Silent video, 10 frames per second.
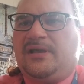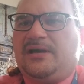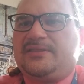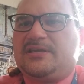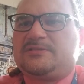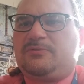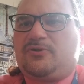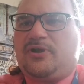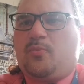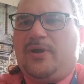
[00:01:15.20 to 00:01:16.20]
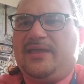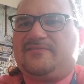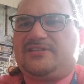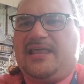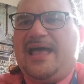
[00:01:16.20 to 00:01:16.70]
Uh, the Exploring
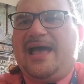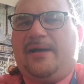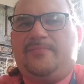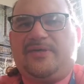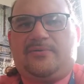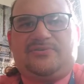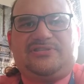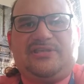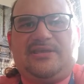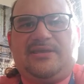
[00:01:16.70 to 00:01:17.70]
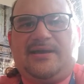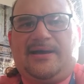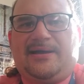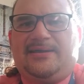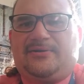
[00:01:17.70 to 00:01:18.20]
Waves Lab, that was the
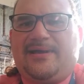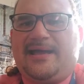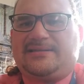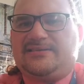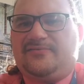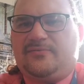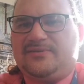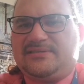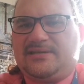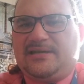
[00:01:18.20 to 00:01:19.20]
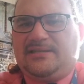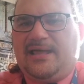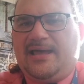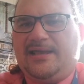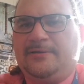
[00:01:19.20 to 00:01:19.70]
uh, interactive that we did
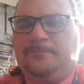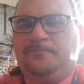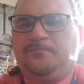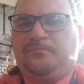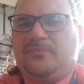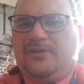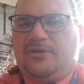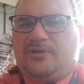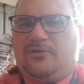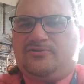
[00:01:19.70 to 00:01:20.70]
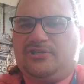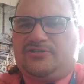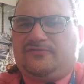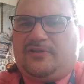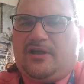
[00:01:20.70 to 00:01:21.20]
online. You had a
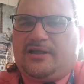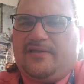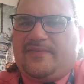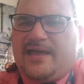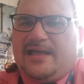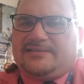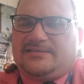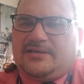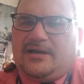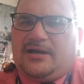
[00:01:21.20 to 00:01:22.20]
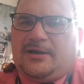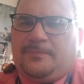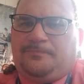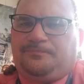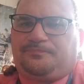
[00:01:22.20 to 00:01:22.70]
co-teacher vlog on that.
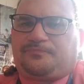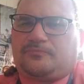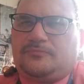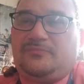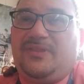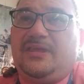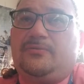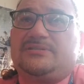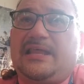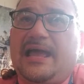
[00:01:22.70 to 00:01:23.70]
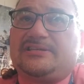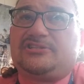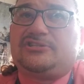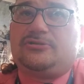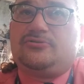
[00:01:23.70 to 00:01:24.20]
Um, it was
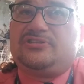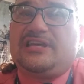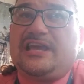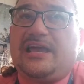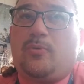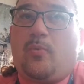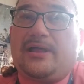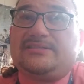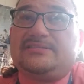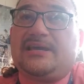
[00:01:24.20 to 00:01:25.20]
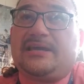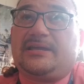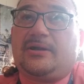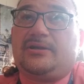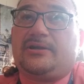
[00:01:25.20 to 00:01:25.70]
last Tuesday and Wednesday,
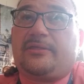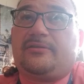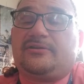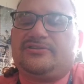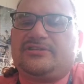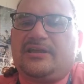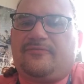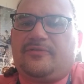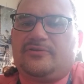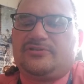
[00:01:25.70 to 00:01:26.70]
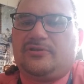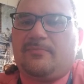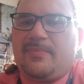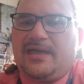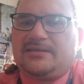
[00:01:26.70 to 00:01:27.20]
carried into Thursday for those of you
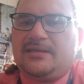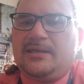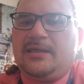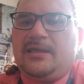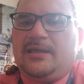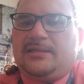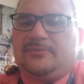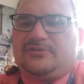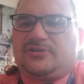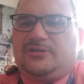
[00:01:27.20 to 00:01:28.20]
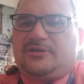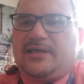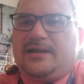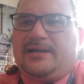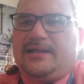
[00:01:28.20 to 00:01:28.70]
that met. Then we took a look
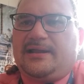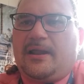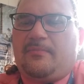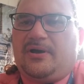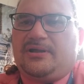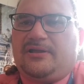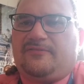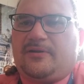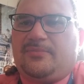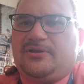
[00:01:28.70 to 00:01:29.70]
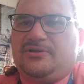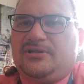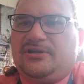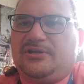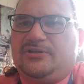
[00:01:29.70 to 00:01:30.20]
at it again on Monday for anybody who
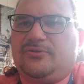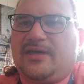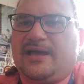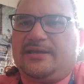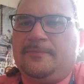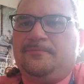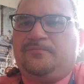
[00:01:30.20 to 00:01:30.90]
needed to do that.